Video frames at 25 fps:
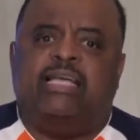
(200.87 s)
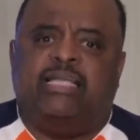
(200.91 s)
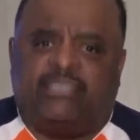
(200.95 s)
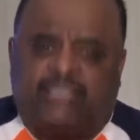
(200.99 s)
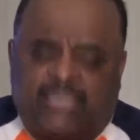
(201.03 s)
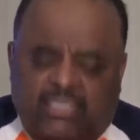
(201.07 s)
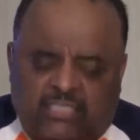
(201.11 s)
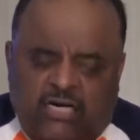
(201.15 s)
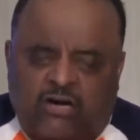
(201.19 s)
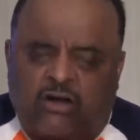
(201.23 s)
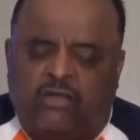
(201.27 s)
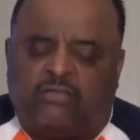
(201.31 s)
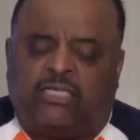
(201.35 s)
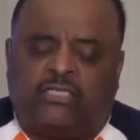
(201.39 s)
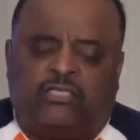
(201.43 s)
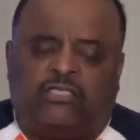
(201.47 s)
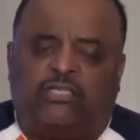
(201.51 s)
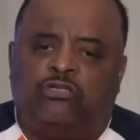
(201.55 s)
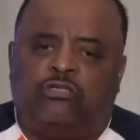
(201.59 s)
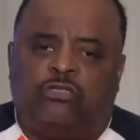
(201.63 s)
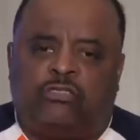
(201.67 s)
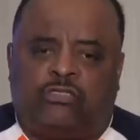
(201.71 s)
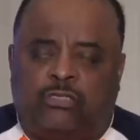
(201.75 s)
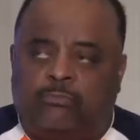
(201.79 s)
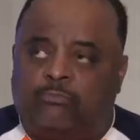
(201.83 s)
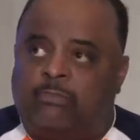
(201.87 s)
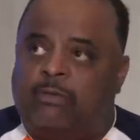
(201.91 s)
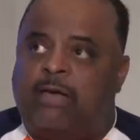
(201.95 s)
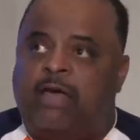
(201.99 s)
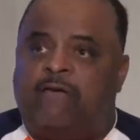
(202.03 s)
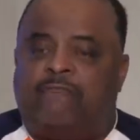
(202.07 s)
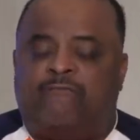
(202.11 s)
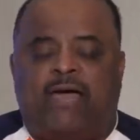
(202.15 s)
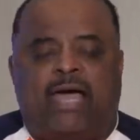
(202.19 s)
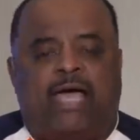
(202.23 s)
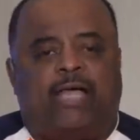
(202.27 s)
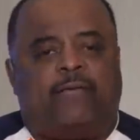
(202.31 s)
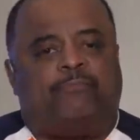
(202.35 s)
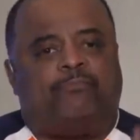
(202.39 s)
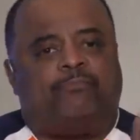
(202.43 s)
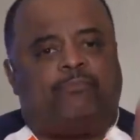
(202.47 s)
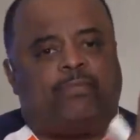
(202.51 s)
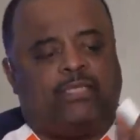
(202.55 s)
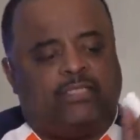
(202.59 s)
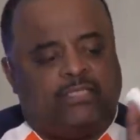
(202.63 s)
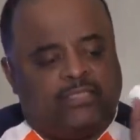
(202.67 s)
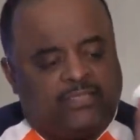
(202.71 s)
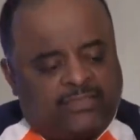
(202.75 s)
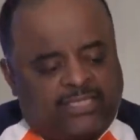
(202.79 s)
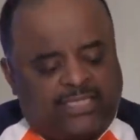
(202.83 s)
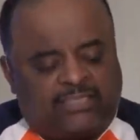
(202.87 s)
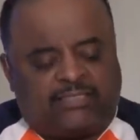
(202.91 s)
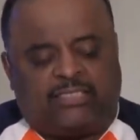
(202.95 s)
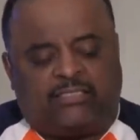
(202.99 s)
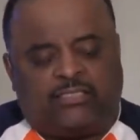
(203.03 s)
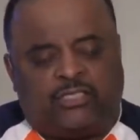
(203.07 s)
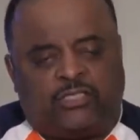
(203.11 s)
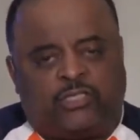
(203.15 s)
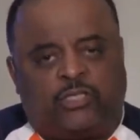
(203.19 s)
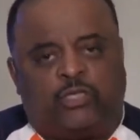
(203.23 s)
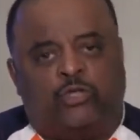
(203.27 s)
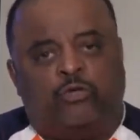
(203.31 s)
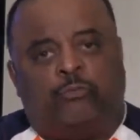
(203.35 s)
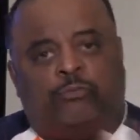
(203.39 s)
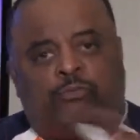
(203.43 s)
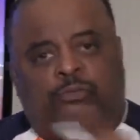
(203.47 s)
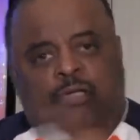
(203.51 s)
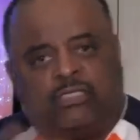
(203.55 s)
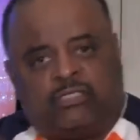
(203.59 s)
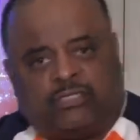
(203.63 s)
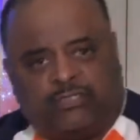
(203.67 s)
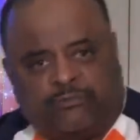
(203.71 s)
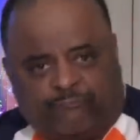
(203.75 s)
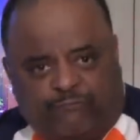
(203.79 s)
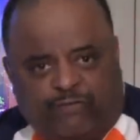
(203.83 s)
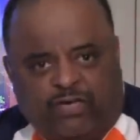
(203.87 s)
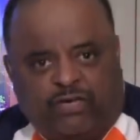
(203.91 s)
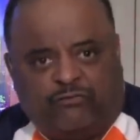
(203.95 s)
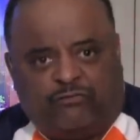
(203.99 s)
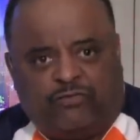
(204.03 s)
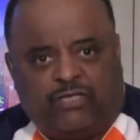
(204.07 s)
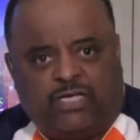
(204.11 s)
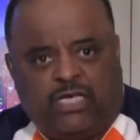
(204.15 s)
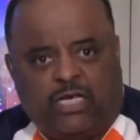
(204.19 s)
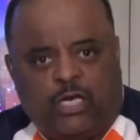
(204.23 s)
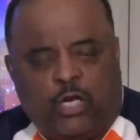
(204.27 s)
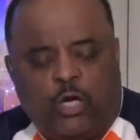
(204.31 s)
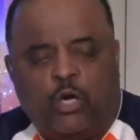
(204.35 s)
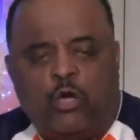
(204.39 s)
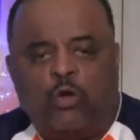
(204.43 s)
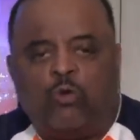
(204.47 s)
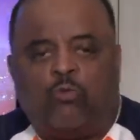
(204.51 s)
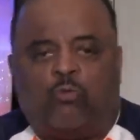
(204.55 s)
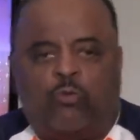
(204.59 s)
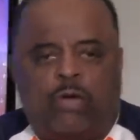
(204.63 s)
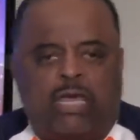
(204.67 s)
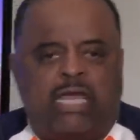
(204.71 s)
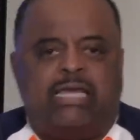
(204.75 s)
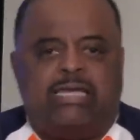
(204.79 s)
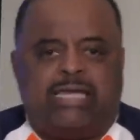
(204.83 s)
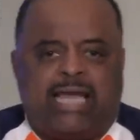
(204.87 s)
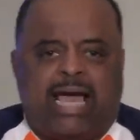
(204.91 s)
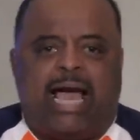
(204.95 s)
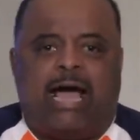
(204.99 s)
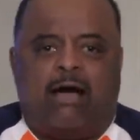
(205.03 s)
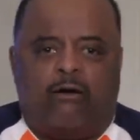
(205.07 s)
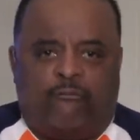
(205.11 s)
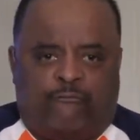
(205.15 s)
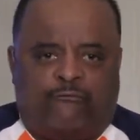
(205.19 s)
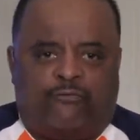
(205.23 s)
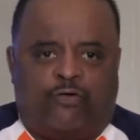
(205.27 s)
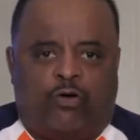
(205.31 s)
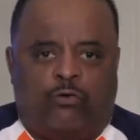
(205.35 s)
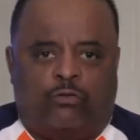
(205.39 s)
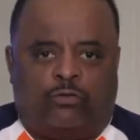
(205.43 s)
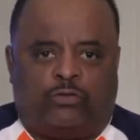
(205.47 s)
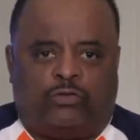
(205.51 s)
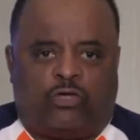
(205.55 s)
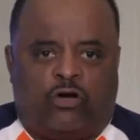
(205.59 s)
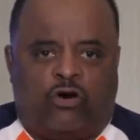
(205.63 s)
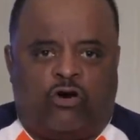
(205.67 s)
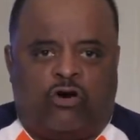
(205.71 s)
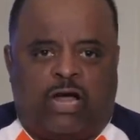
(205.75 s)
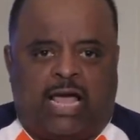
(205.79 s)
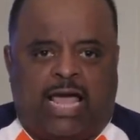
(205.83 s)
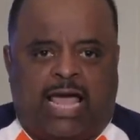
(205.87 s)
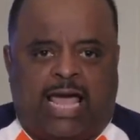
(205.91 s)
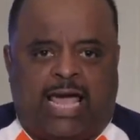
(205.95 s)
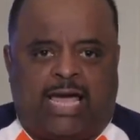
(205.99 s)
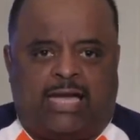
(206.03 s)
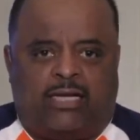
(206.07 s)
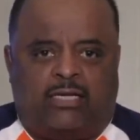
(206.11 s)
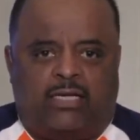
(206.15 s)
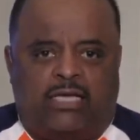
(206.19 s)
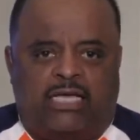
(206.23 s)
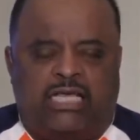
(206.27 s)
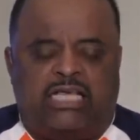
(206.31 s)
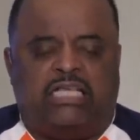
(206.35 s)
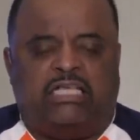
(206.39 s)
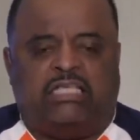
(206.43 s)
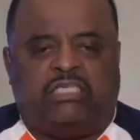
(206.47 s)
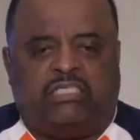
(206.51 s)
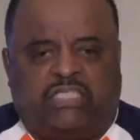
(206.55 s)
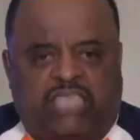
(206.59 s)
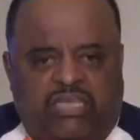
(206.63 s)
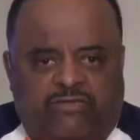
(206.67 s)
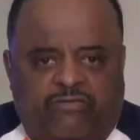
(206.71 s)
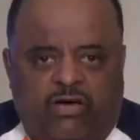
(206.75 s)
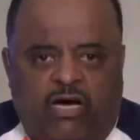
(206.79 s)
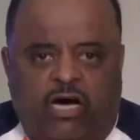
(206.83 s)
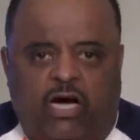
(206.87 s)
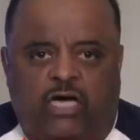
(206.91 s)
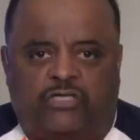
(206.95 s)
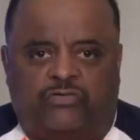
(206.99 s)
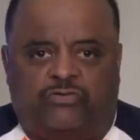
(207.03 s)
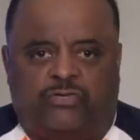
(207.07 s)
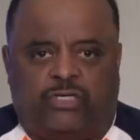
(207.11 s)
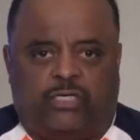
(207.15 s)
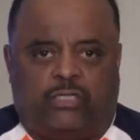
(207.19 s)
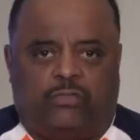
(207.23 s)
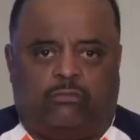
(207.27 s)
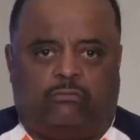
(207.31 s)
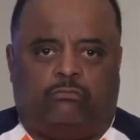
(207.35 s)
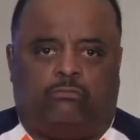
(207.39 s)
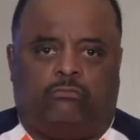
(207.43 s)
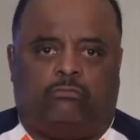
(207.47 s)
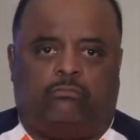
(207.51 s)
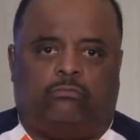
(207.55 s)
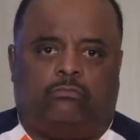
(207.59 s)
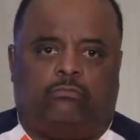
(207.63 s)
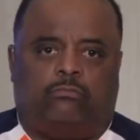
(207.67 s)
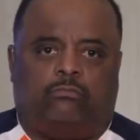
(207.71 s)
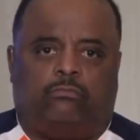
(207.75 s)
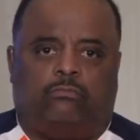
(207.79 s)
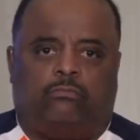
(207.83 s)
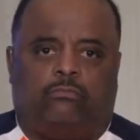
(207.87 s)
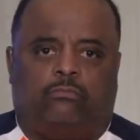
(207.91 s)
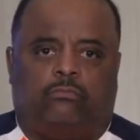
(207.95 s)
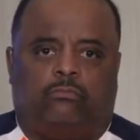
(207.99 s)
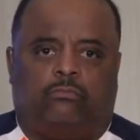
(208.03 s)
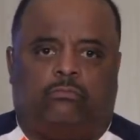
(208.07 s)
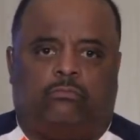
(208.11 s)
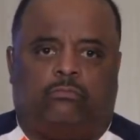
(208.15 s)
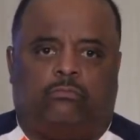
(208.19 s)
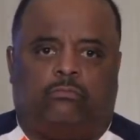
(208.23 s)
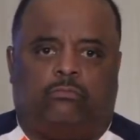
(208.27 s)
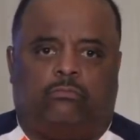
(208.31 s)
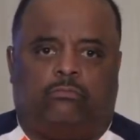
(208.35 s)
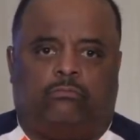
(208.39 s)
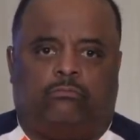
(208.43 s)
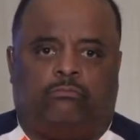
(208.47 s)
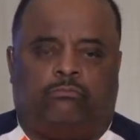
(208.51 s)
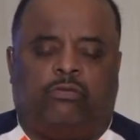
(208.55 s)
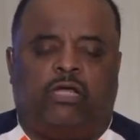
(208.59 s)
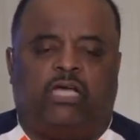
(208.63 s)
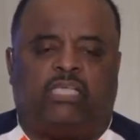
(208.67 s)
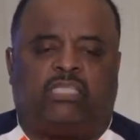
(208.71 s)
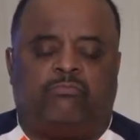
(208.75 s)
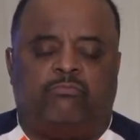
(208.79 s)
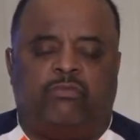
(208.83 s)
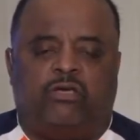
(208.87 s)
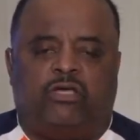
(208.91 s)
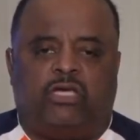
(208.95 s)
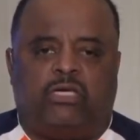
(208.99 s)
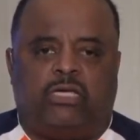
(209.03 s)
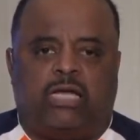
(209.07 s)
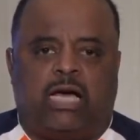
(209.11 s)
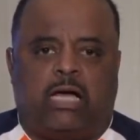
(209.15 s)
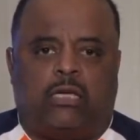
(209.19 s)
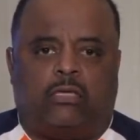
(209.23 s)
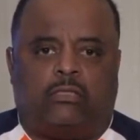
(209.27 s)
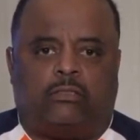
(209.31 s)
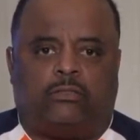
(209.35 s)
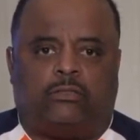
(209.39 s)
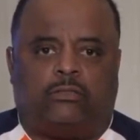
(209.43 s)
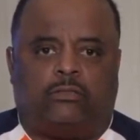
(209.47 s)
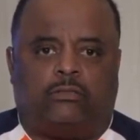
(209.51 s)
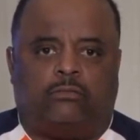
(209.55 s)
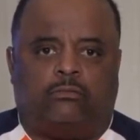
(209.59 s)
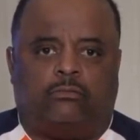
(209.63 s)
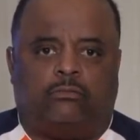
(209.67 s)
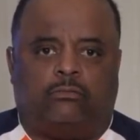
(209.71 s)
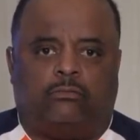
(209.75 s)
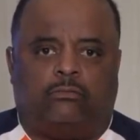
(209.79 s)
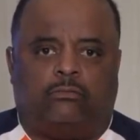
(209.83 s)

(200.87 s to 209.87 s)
662, matter of fact, 662 plus the 50, we now, folks, are at $700 plus million dollars.